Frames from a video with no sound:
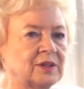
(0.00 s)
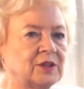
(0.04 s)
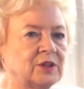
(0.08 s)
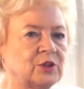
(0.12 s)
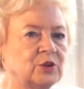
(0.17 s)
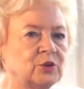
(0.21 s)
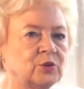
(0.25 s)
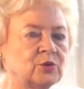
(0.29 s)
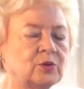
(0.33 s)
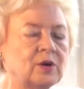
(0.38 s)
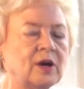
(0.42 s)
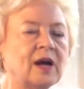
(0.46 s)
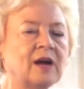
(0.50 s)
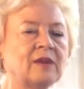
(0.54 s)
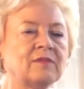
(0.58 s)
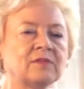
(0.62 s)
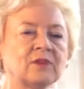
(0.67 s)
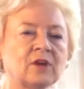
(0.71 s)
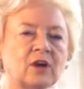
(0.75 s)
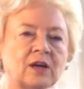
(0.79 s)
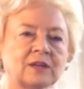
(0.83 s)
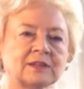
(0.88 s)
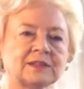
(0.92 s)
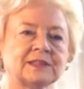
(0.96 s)
you
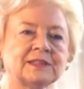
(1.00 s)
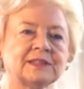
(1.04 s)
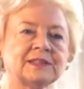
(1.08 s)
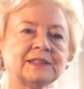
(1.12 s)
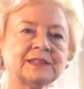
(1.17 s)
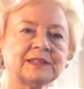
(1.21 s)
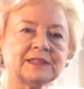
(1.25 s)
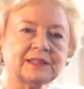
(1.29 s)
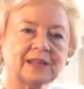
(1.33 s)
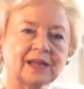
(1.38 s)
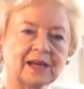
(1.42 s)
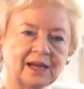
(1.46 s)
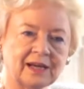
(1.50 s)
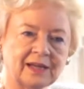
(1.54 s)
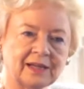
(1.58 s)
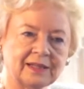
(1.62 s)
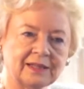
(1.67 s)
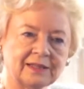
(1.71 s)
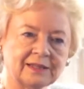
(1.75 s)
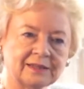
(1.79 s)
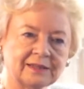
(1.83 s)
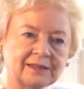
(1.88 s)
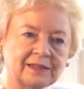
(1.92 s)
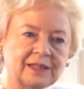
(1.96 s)
have got to
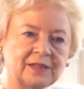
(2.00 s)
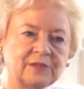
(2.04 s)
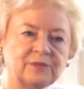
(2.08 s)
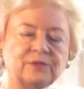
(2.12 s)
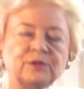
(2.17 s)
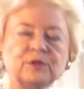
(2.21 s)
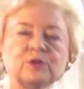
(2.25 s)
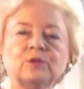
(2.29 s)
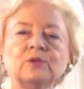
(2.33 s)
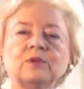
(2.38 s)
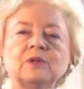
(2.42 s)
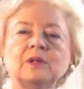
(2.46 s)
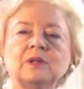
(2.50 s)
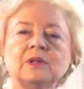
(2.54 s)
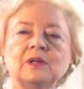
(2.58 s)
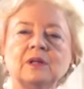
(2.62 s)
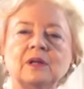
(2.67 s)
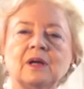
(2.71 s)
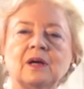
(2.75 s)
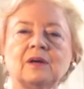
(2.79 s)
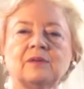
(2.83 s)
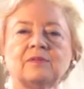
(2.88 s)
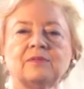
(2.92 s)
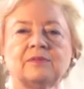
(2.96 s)
decide if you
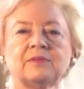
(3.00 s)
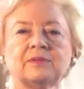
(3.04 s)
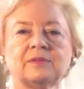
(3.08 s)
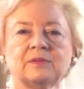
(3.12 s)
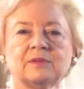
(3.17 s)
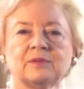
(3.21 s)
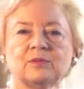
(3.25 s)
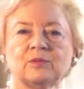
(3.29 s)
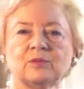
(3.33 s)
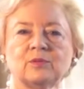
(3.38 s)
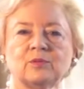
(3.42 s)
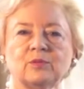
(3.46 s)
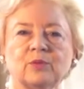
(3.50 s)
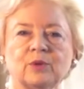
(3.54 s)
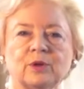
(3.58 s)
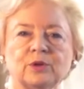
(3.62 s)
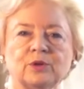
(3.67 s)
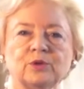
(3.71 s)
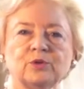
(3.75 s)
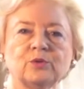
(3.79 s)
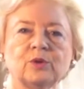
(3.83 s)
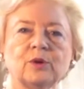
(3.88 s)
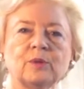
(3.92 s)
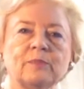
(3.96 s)
love
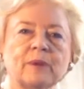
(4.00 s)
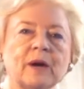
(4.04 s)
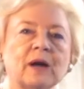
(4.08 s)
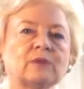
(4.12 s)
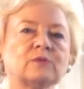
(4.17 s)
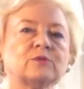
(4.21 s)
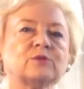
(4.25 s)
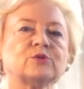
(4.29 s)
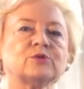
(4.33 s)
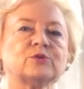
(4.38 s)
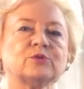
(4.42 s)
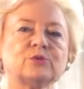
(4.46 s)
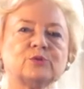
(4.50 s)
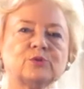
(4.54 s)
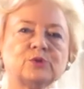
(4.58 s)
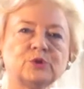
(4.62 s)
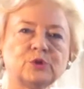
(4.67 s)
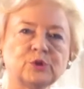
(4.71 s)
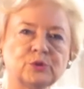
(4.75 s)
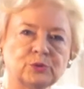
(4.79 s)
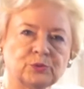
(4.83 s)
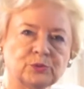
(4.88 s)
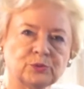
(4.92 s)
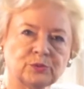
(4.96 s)
what you're about to
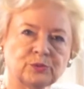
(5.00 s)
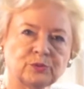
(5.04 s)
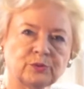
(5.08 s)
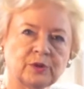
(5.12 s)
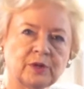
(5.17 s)
do.